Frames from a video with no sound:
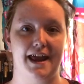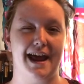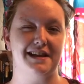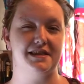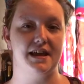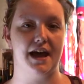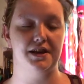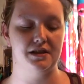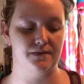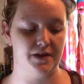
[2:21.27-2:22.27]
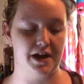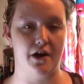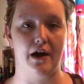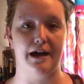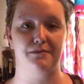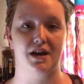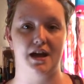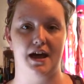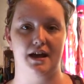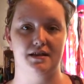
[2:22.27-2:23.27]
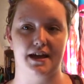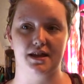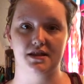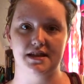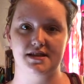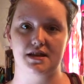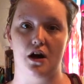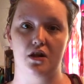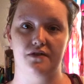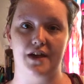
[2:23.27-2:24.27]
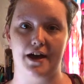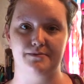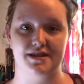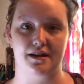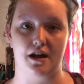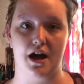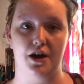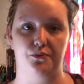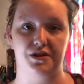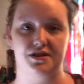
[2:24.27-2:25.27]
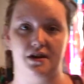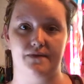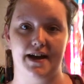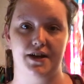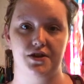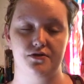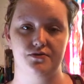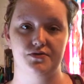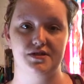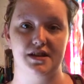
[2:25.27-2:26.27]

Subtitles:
And at the end of the video, I'm gonna like list all of the items I got with their values.